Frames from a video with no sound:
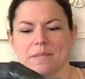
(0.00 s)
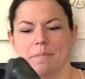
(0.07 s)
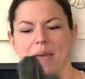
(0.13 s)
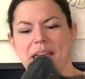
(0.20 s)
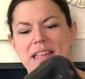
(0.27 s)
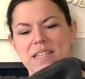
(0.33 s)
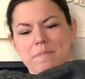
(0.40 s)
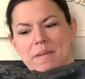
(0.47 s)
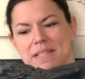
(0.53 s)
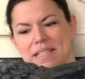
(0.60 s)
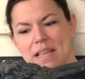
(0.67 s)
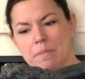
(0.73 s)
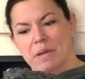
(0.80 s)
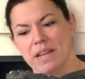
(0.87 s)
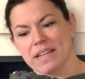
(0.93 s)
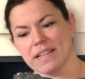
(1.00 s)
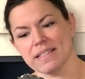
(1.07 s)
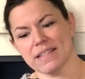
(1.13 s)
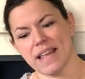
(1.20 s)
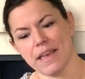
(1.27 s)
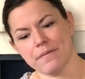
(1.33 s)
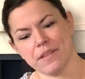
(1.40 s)
some paint missing, but he
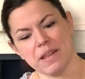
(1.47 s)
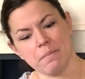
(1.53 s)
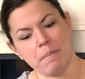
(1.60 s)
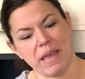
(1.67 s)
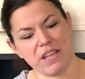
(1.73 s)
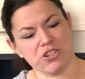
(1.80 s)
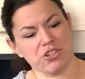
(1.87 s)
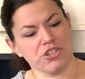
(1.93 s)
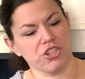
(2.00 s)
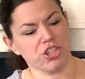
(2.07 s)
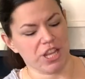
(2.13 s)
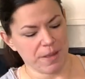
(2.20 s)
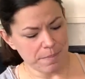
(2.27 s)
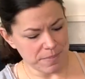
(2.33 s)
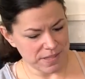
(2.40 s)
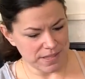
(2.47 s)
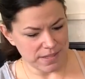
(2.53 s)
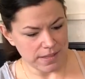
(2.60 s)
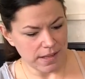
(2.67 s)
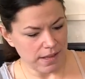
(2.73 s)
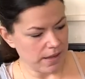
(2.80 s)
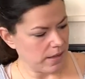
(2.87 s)
doesn't have any major chips,
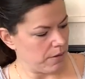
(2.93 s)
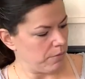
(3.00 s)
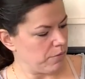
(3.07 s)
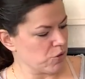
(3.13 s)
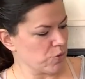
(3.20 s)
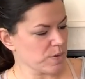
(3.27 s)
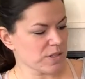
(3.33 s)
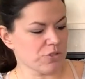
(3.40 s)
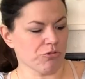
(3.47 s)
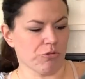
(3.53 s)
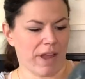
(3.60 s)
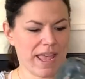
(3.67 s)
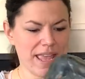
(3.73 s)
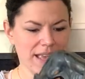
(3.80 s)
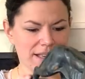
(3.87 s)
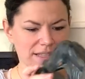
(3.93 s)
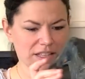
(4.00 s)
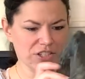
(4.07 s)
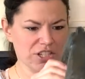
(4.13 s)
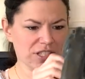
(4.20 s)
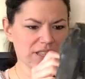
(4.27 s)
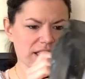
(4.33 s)
which was great because
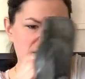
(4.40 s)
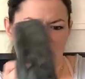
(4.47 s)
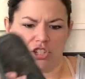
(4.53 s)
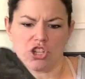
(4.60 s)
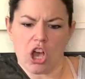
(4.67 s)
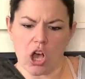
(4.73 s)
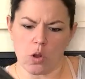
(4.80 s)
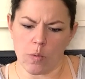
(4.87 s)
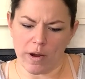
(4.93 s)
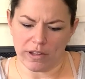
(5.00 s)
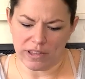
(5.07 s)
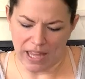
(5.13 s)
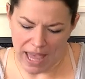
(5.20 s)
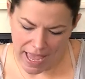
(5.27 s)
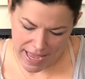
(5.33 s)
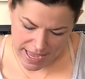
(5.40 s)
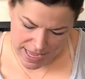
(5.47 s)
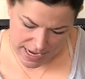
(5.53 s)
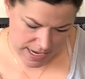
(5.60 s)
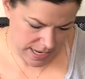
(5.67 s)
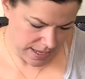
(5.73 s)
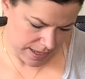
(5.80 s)
it's just like a chalkware
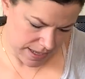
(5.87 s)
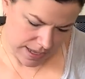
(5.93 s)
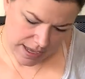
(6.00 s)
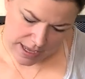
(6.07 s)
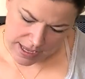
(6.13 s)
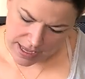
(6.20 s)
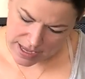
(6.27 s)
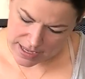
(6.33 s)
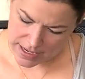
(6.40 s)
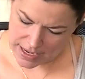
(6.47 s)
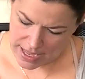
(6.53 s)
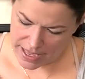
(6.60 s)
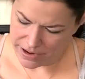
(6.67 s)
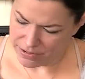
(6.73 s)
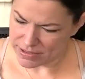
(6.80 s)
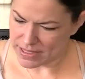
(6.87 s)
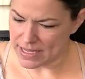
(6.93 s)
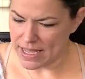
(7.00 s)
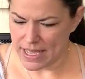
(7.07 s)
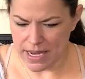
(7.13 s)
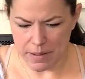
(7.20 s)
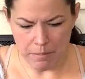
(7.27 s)
lion. And I don't
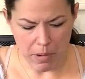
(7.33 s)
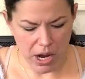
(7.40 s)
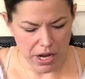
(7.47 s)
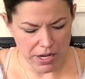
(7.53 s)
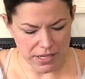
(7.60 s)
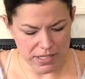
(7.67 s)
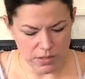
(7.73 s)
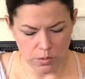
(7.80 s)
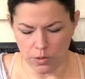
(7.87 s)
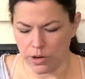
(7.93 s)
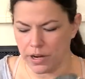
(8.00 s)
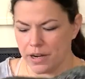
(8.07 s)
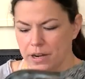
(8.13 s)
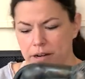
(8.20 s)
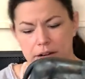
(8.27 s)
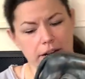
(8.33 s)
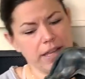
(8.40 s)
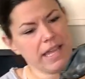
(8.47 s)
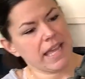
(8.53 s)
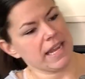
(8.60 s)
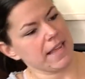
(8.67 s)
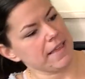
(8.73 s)
see any marks or
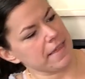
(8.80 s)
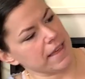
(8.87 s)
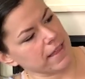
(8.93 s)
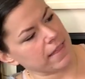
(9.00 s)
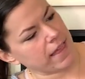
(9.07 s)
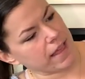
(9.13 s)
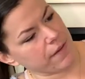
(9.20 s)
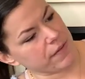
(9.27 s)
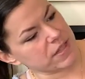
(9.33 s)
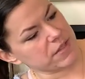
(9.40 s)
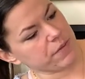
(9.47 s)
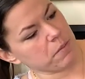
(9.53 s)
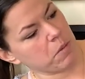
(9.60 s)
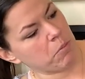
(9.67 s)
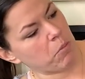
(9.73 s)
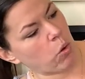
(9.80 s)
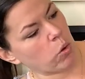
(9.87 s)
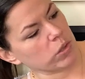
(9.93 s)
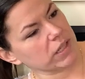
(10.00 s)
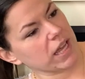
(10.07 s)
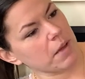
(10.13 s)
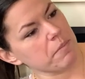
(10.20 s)
anything like if it's from a
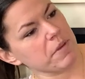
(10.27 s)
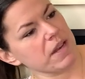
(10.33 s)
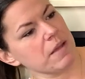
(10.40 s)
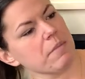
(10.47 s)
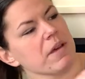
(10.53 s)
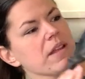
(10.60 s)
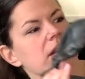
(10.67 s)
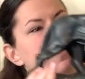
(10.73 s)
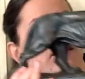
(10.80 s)
mold company, but